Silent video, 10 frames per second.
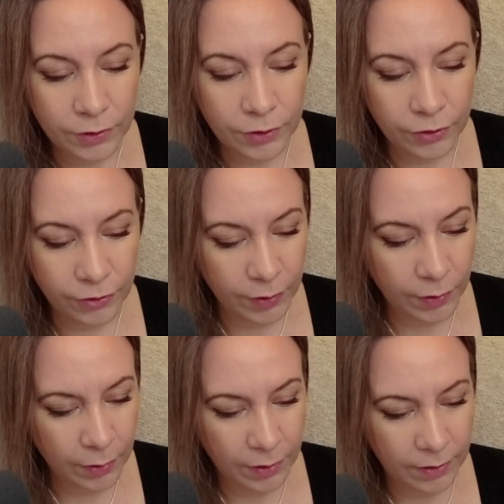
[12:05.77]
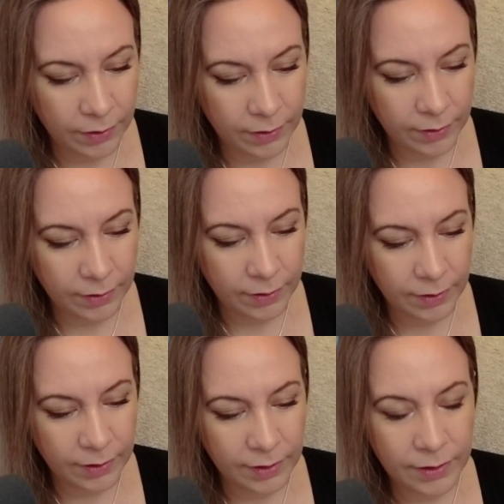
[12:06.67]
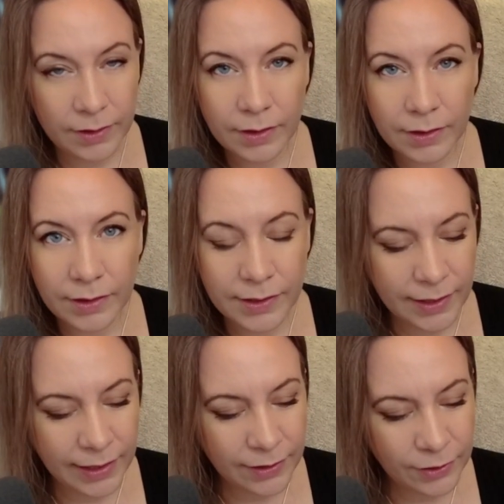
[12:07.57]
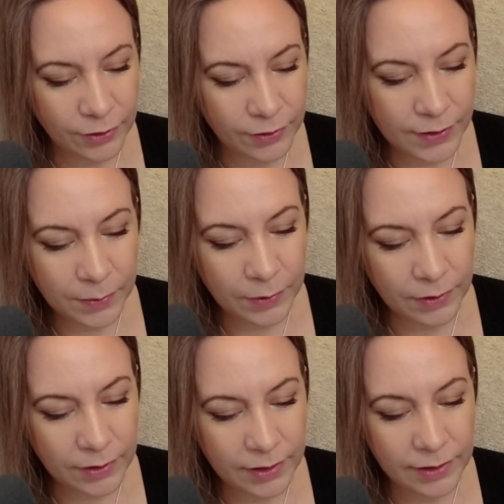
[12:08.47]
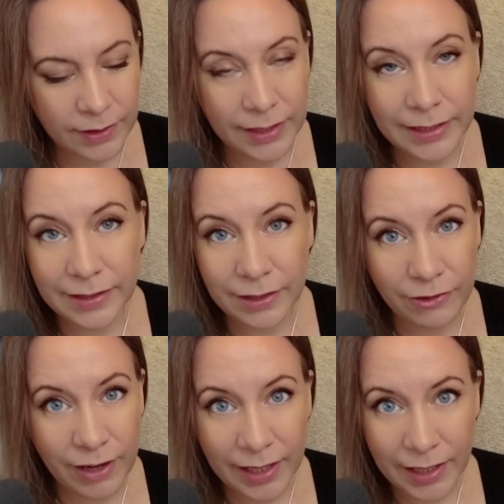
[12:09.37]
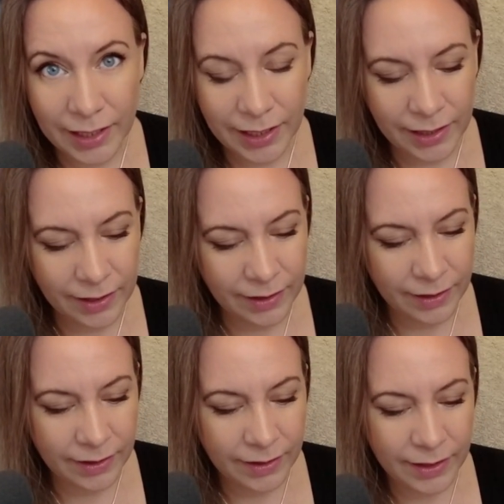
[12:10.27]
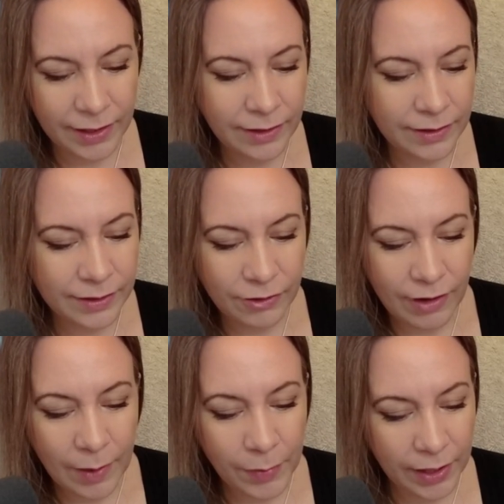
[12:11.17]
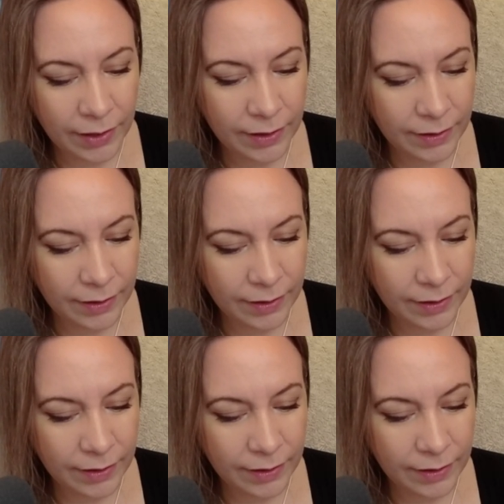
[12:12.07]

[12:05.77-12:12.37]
truth. St. John's Wort is scraggly and scrappy,